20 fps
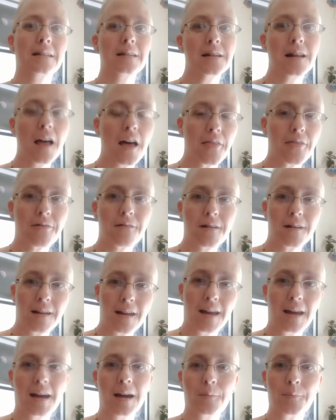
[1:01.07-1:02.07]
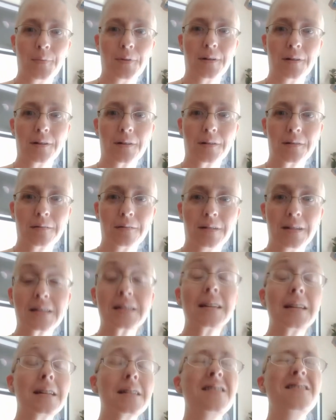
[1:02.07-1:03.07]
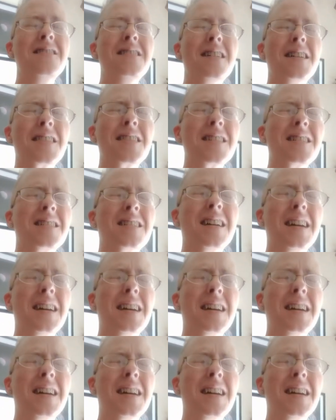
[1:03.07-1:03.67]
nothing happened. It's like nothing